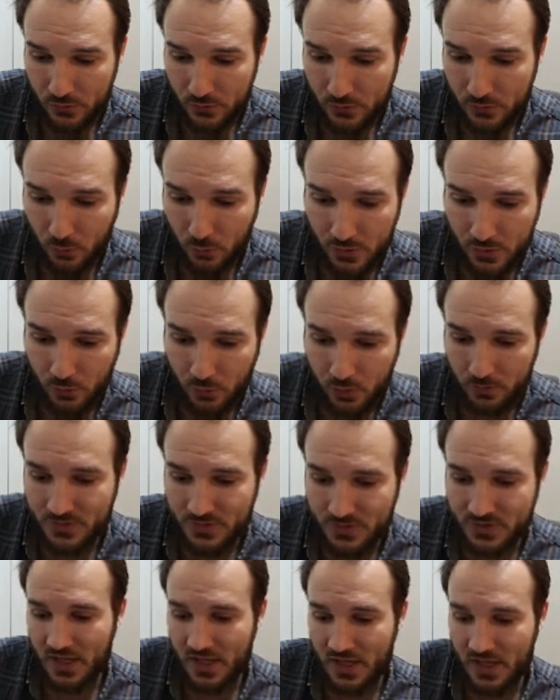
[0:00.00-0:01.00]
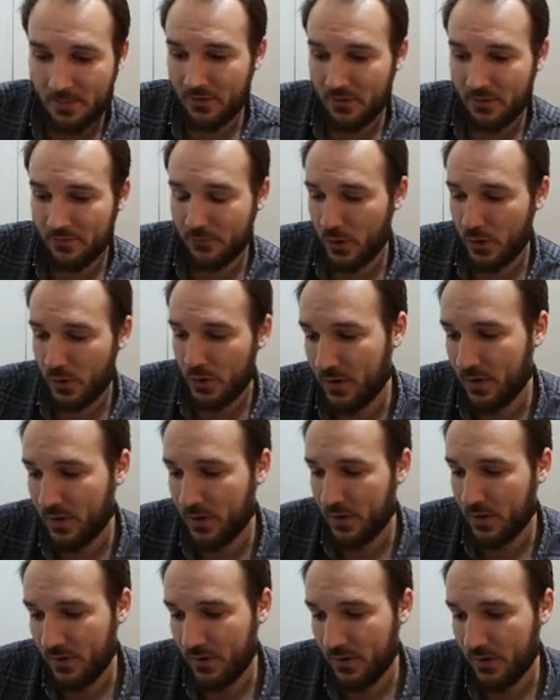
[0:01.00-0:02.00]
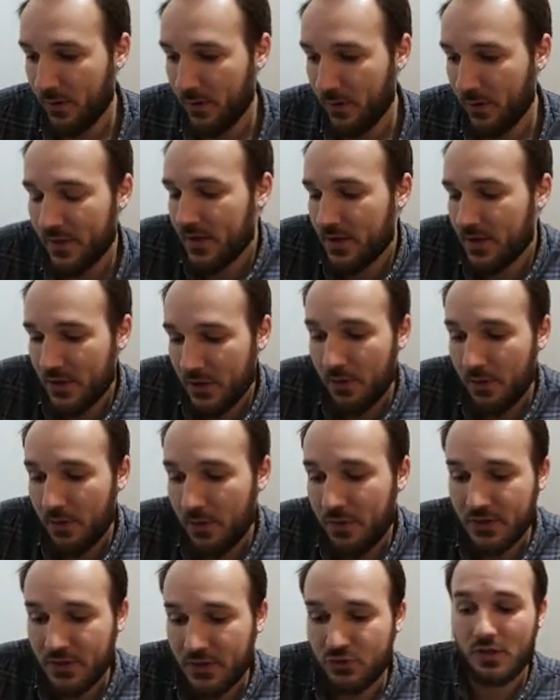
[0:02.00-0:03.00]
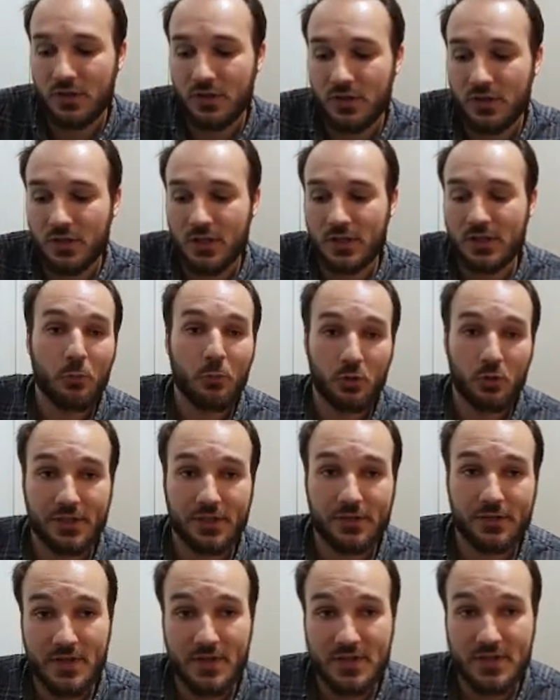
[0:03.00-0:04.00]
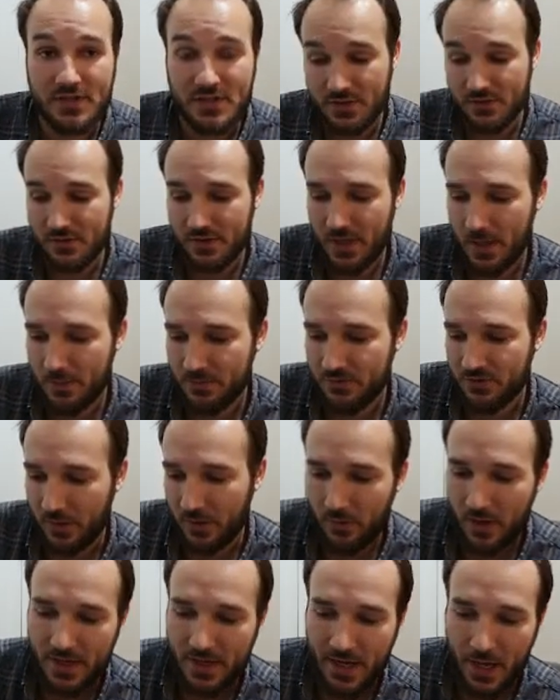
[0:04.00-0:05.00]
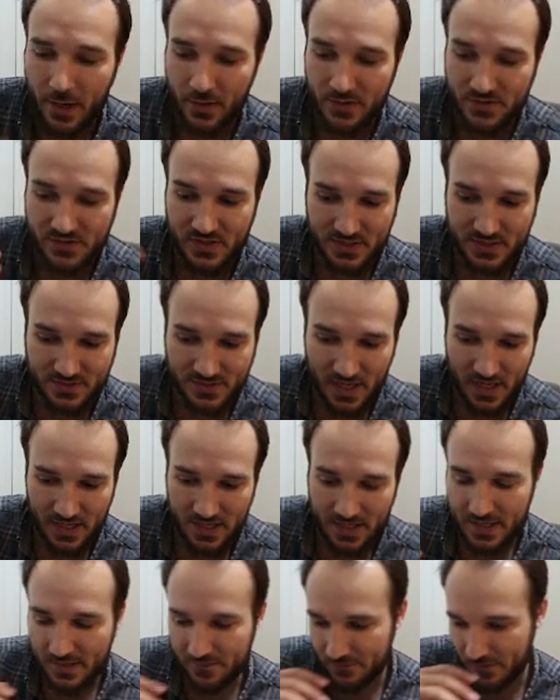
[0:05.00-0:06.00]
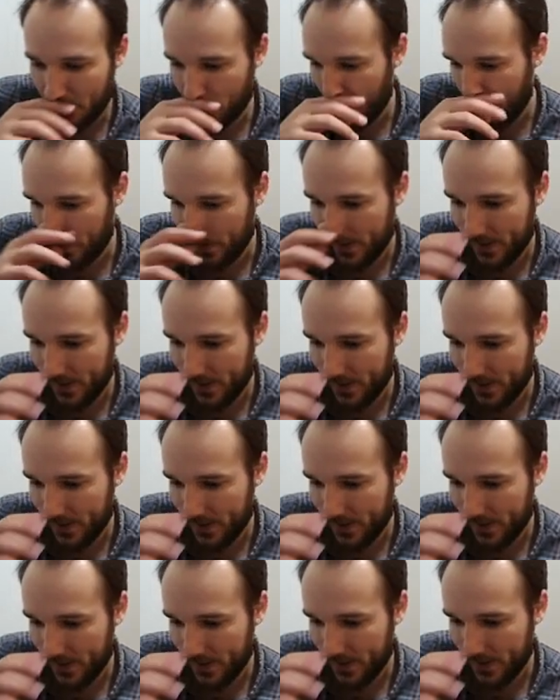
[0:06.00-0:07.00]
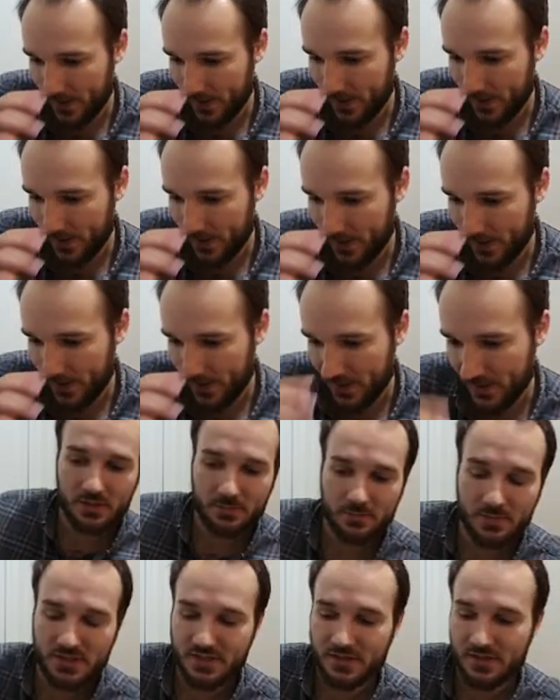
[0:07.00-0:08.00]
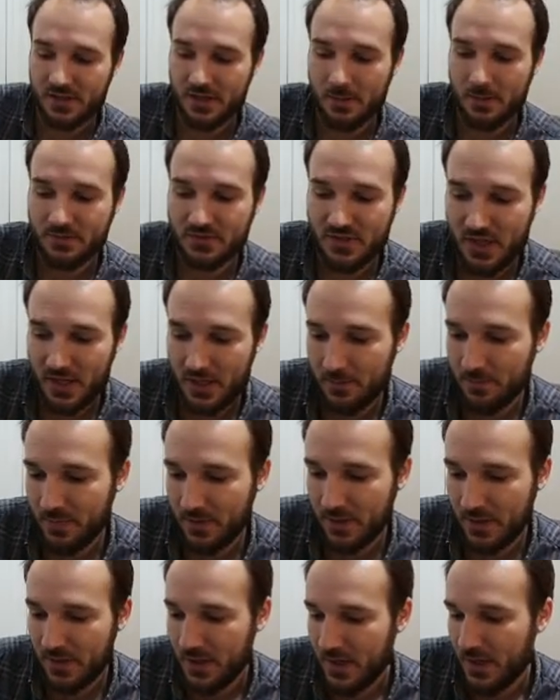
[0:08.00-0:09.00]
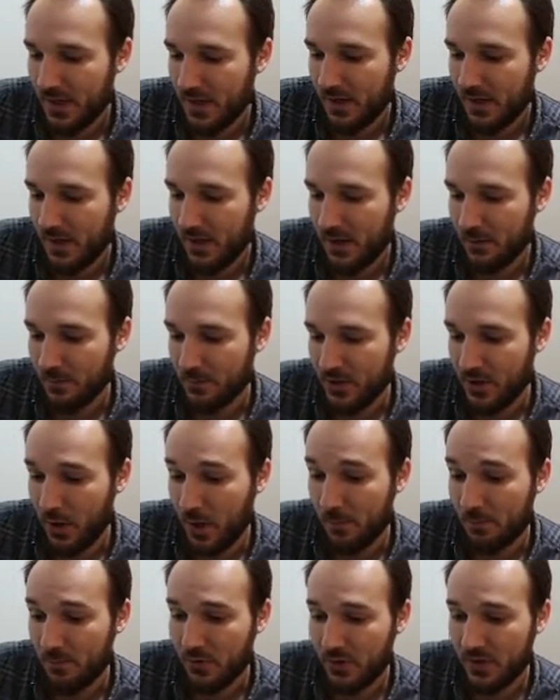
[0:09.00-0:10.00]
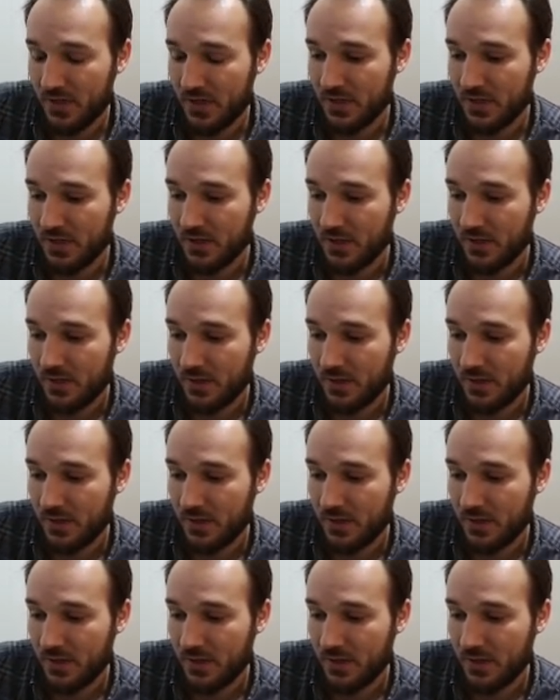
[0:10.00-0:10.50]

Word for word: 34. We're sitting at about 41 right now, and then you know things will look a lot more convincing to the upside. Right now, I'd say it's kind of iffy one way or another. My gut's telling me to the upside, but um, you know I'm pretty